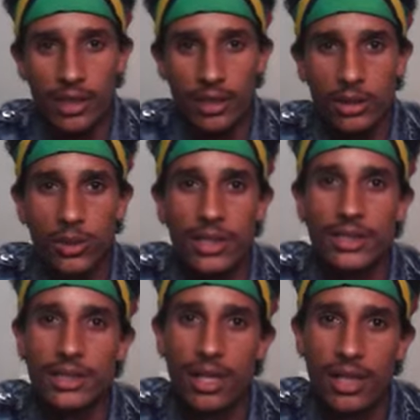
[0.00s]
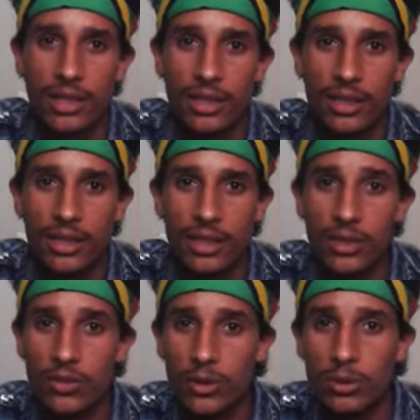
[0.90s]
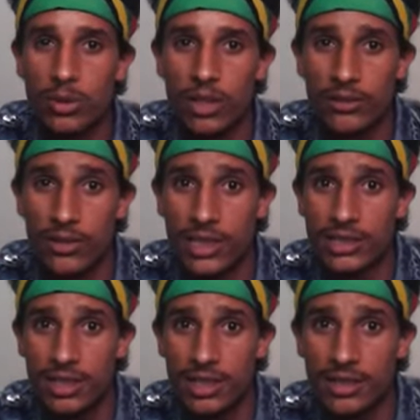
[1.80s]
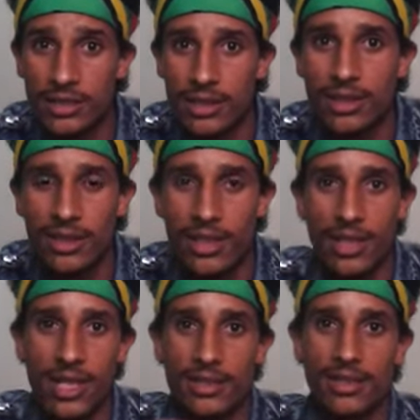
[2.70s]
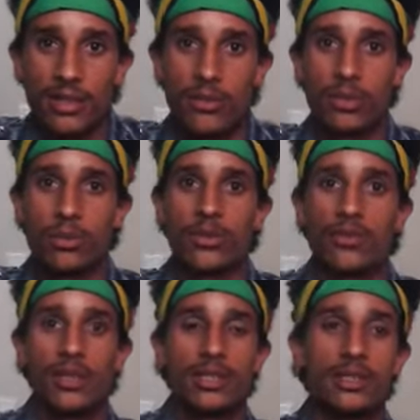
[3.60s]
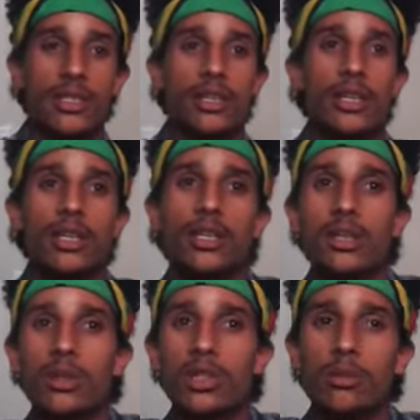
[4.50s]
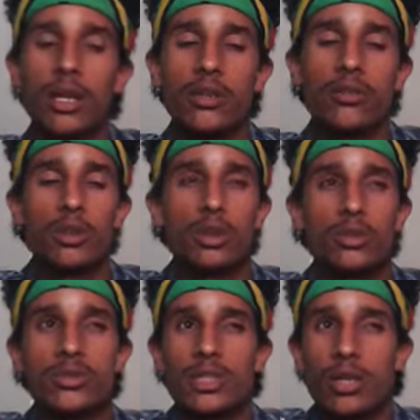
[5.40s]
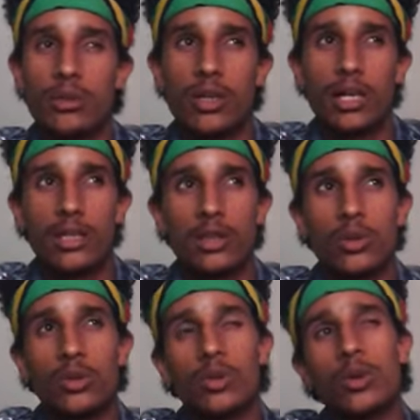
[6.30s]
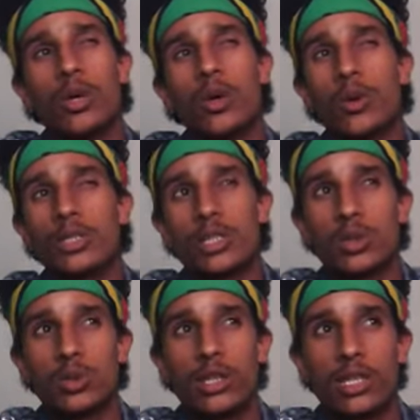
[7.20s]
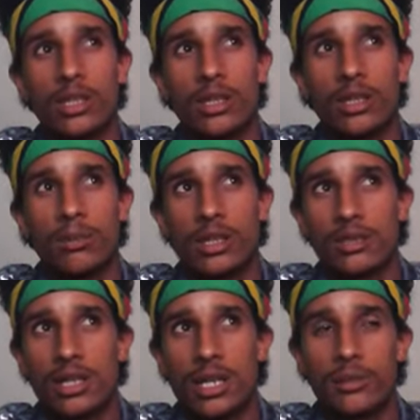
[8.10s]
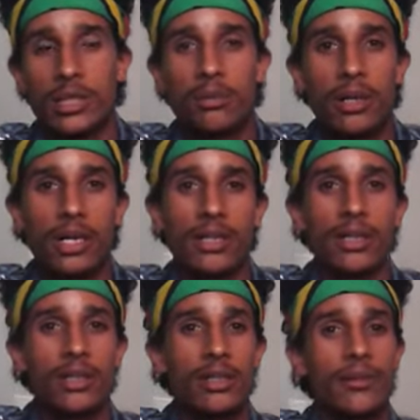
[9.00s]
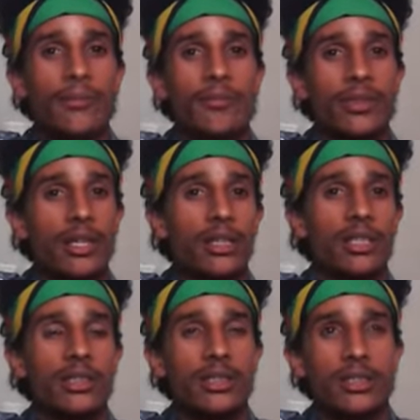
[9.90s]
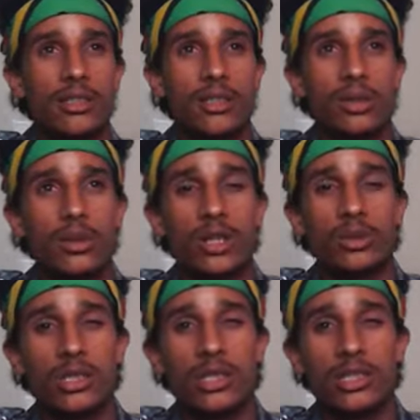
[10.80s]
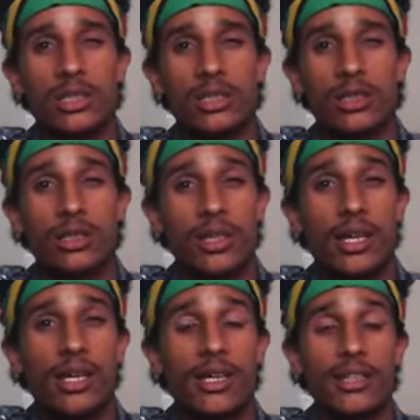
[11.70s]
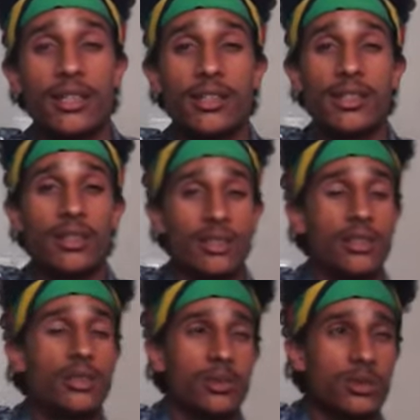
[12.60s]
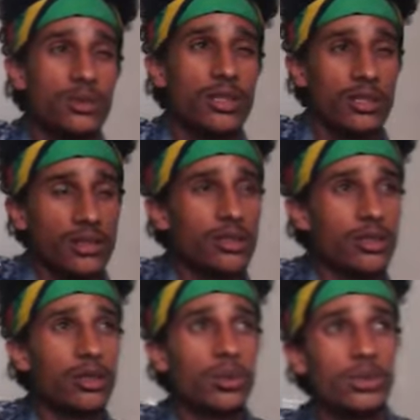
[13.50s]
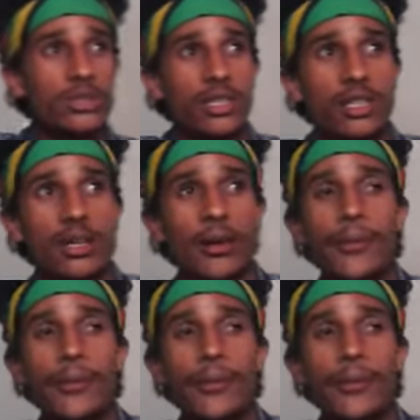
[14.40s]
Yeah, the one starting. You're from rural Leeds, right? Yeah, I can see it from your face. You know, you remind me of someone, you know. Once I was working part-time in the bank, Late in 2009, almost uh, almost day.